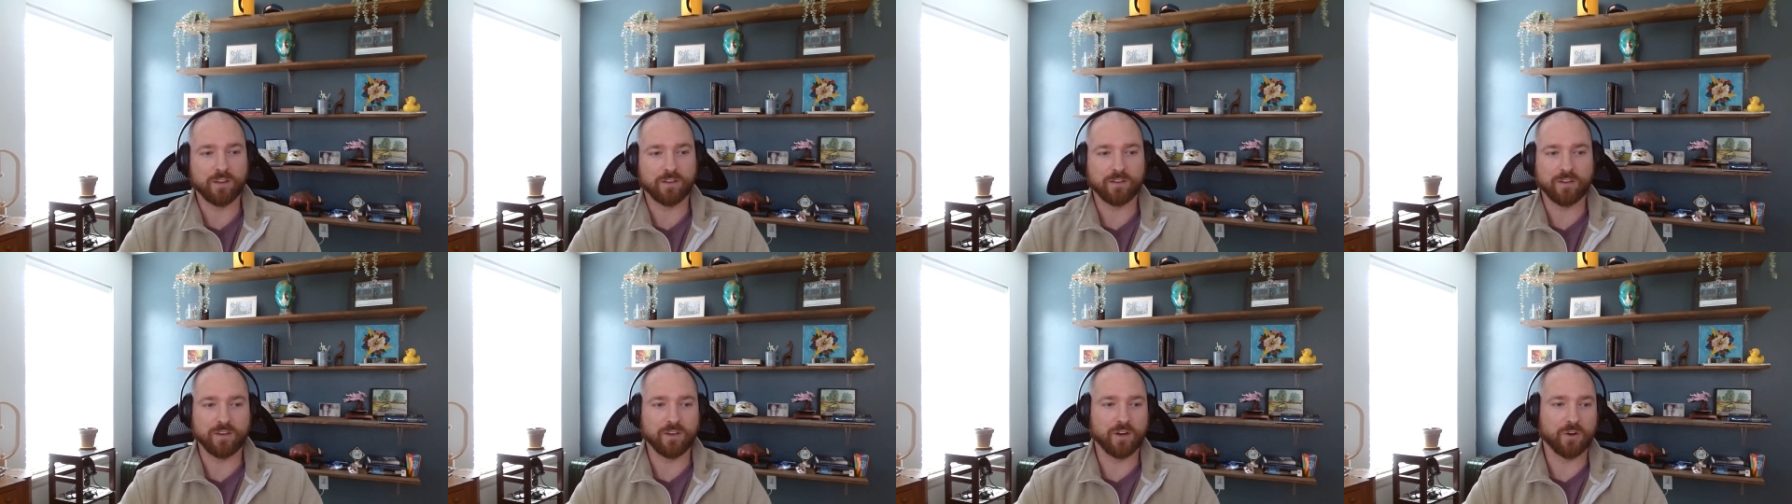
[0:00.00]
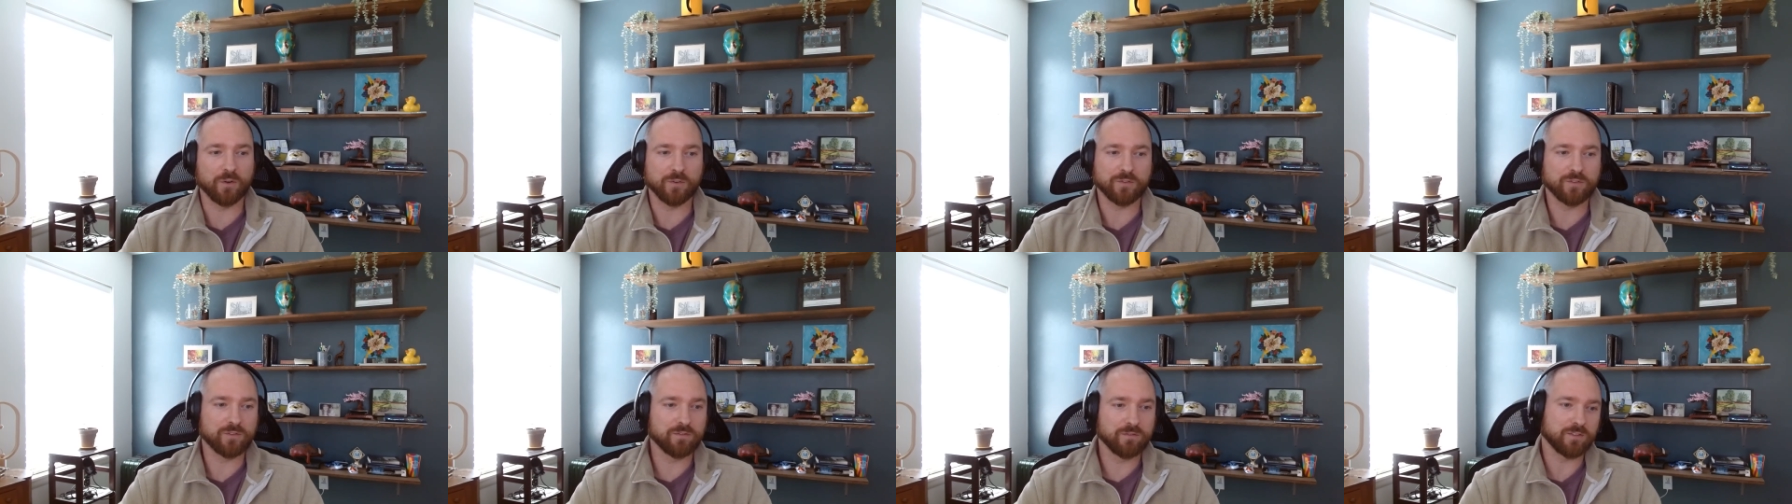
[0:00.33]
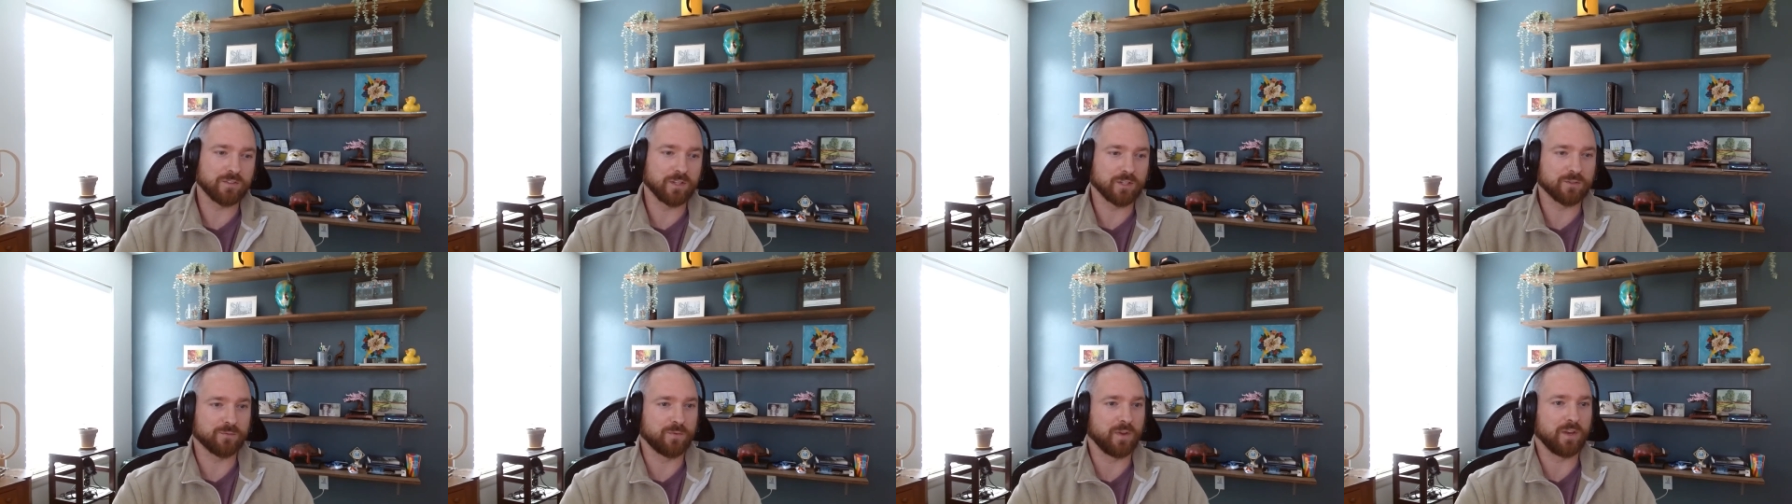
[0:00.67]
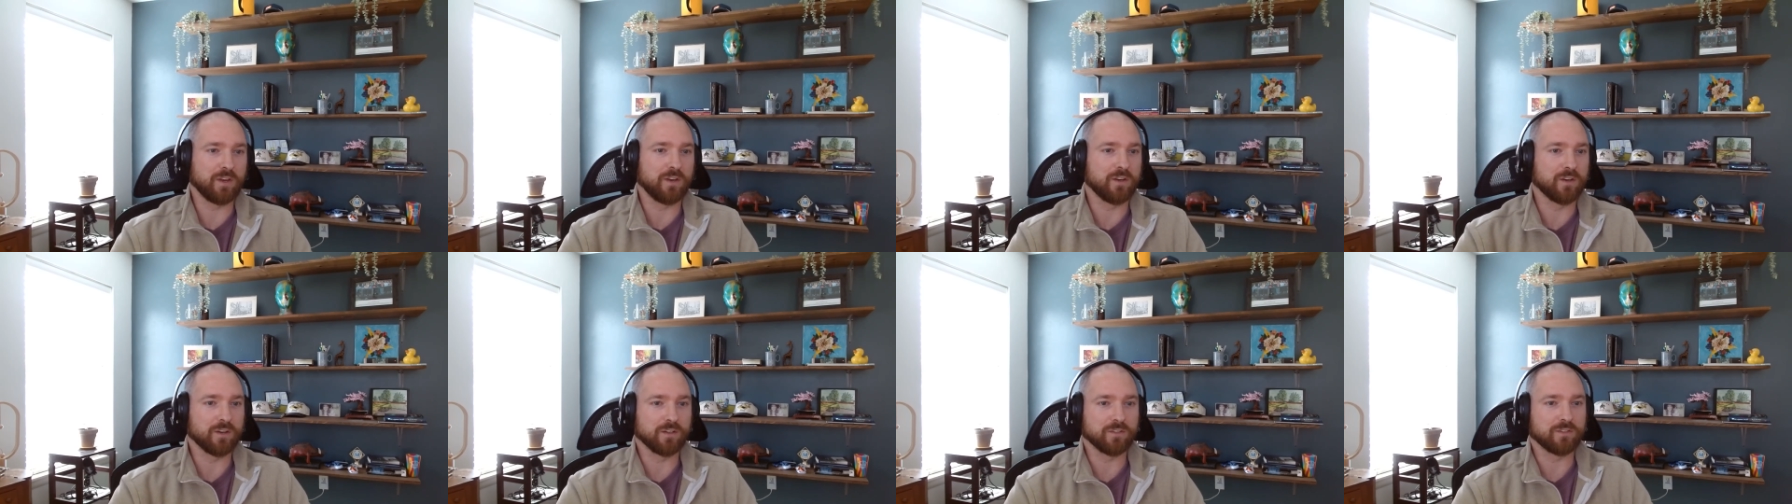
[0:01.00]
it's 6
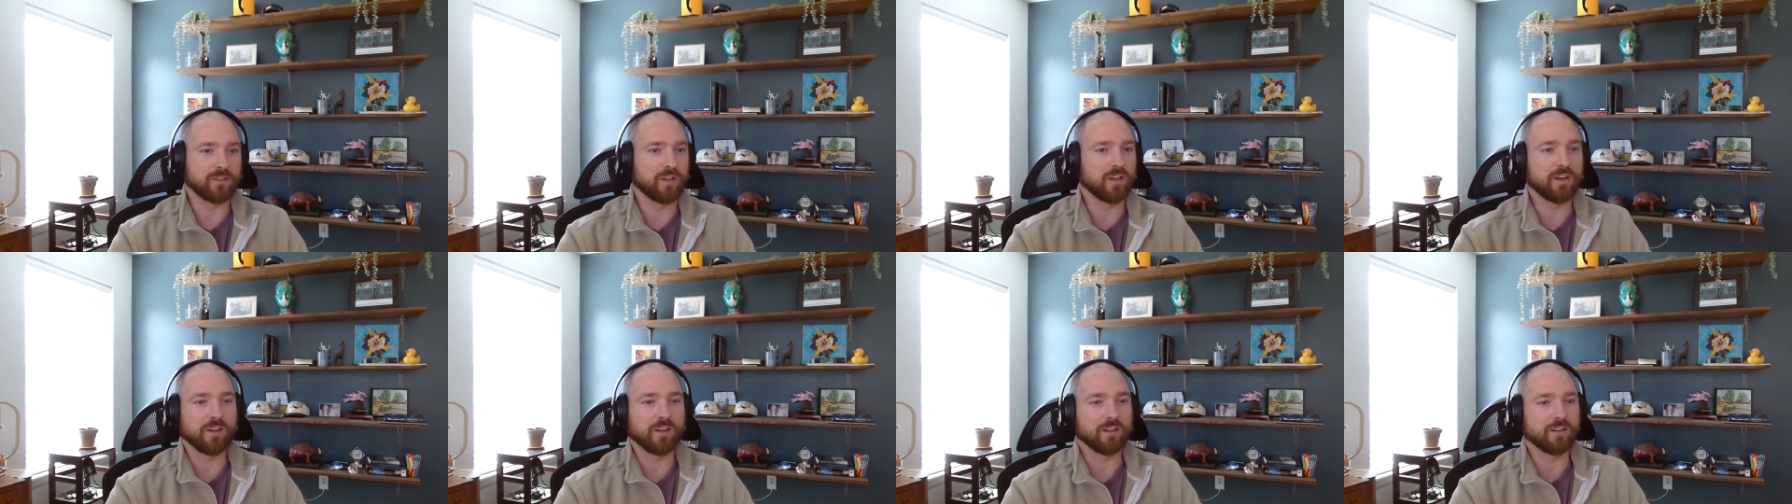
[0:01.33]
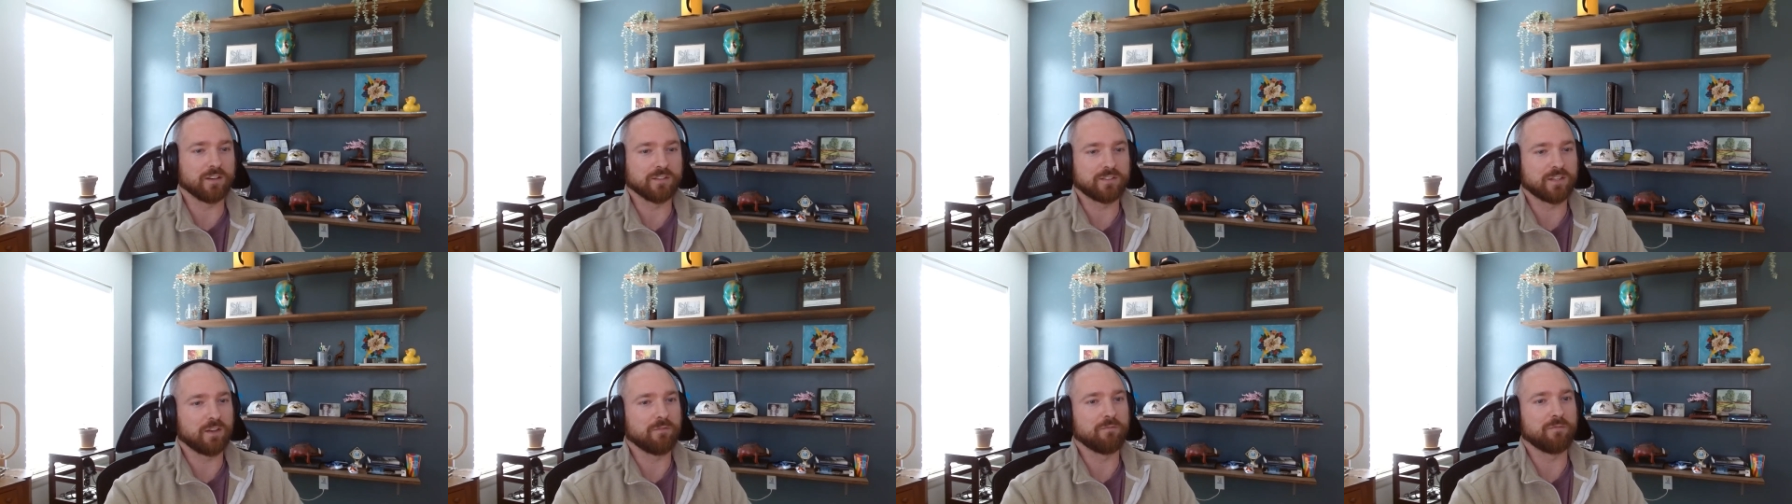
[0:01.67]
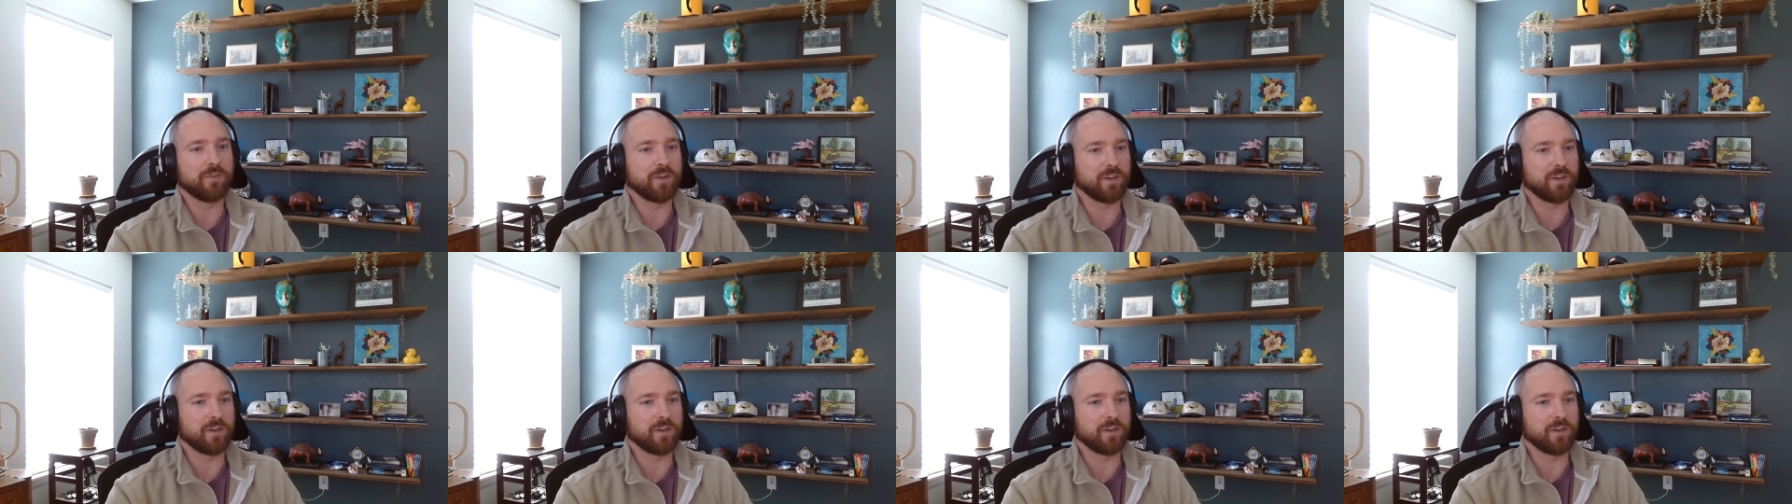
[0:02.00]
figures, getting into 7